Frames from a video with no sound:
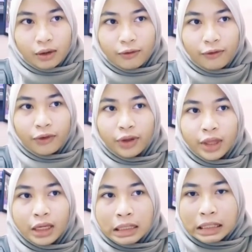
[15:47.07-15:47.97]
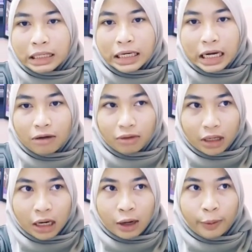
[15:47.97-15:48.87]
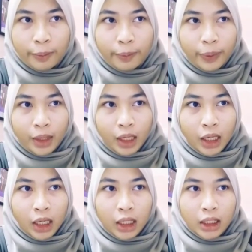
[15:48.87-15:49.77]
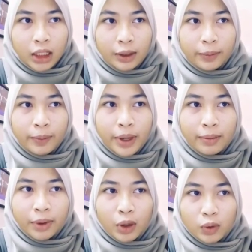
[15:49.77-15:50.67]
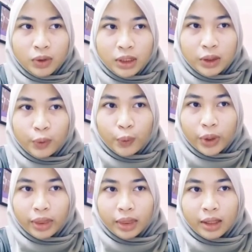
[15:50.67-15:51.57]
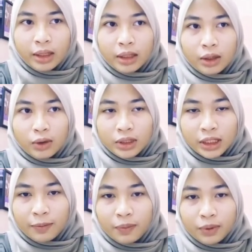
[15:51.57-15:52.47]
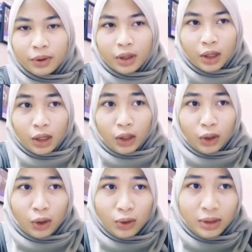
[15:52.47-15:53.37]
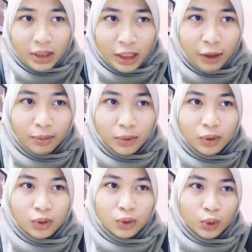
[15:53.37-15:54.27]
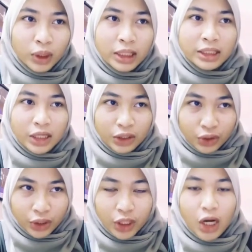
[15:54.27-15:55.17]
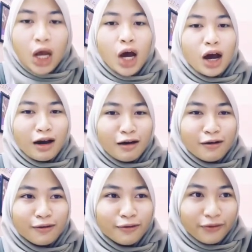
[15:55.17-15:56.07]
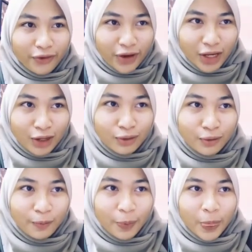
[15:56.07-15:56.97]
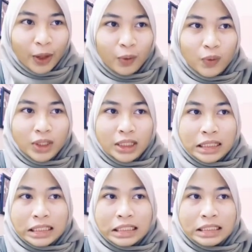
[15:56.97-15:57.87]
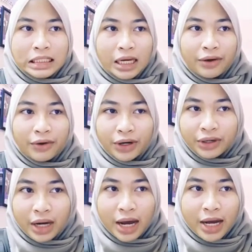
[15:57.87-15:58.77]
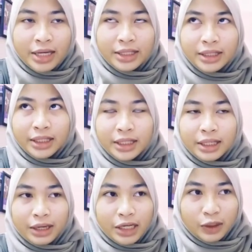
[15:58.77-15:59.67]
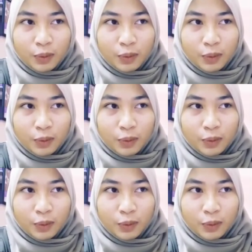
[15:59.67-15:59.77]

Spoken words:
For the learning outcome, may be concerned with the conceptualization of value, which is recognize the